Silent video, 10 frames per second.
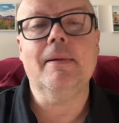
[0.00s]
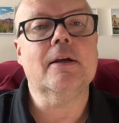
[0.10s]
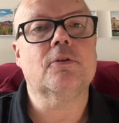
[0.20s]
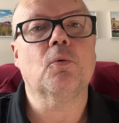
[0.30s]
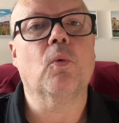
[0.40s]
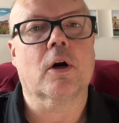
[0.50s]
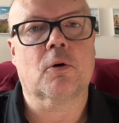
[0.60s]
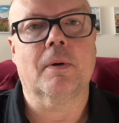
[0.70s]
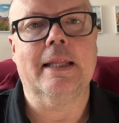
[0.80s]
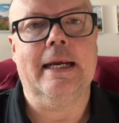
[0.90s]
it's
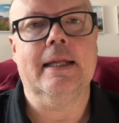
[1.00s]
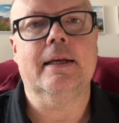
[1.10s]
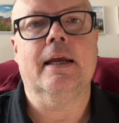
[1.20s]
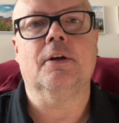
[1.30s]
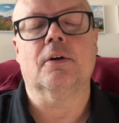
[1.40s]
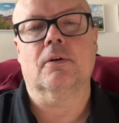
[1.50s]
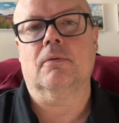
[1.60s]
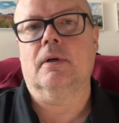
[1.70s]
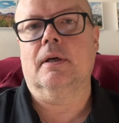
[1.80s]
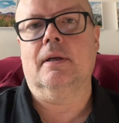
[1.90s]
work related and you're
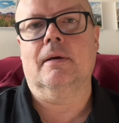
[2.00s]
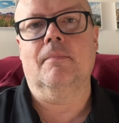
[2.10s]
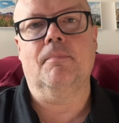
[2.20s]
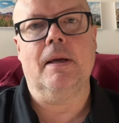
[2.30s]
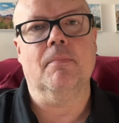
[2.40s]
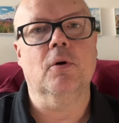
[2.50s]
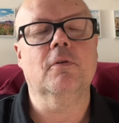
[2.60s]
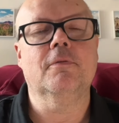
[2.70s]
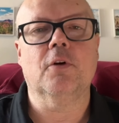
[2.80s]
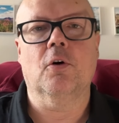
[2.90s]
going to be
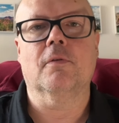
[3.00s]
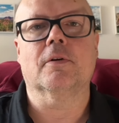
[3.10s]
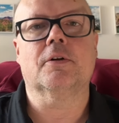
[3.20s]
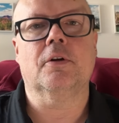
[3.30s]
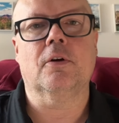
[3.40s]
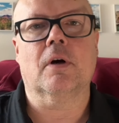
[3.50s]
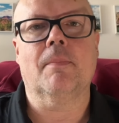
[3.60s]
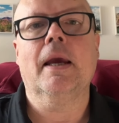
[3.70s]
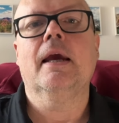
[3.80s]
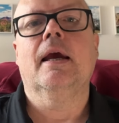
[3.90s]
moved over to
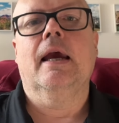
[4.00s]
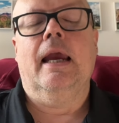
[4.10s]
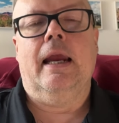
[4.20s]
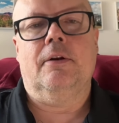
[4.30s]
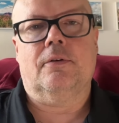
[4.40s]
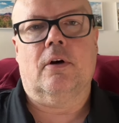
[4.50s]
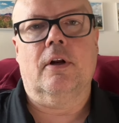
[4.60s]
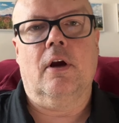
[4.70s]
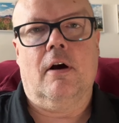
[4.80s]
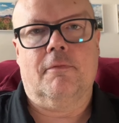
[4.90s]
Europe and
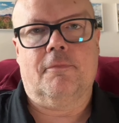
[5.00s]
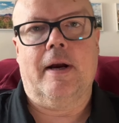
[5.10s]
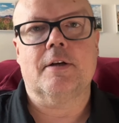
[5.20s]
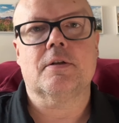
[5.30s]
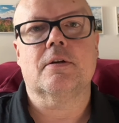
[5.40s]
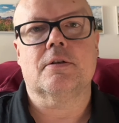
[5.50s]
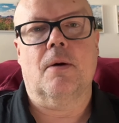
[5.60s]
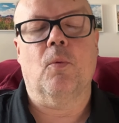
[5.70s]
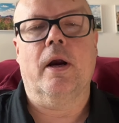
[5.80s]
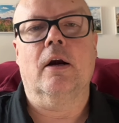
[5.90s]
starting off fresh
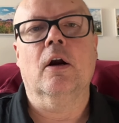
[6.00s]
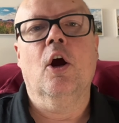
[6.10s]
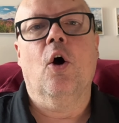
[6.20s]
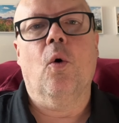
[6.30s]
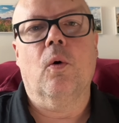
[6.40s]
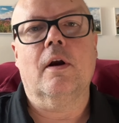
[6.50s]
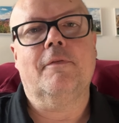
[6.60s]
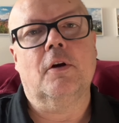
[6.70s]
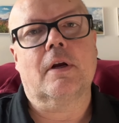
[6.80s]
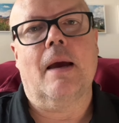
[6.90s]
somewhere. Or
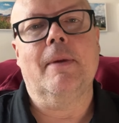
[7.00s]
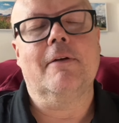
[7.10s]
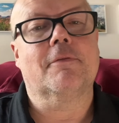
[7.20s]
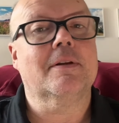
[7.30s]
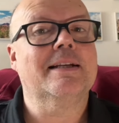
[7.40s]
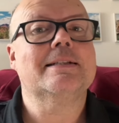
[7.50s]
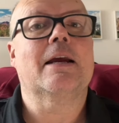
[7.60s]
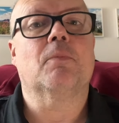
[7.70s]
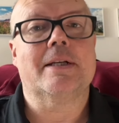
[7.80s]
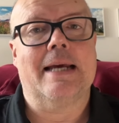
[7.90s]
if you're coming for, let's
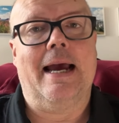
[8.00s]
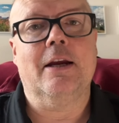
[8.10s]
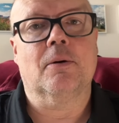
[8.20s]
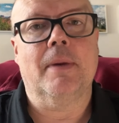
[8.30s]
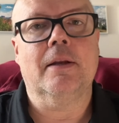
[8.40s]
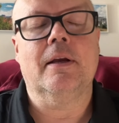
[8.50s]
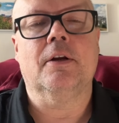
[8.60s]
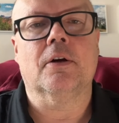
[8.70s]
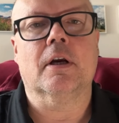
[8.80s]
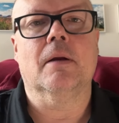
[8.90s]
say, retirement
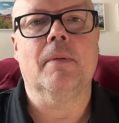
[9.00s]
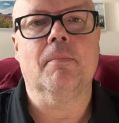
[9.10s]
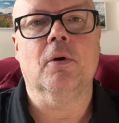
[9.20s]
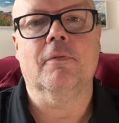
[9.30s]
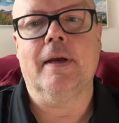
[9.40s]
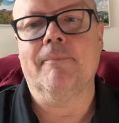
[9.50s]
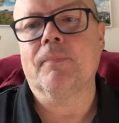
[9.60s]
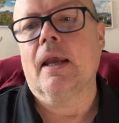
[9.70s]
and you're going to be moving.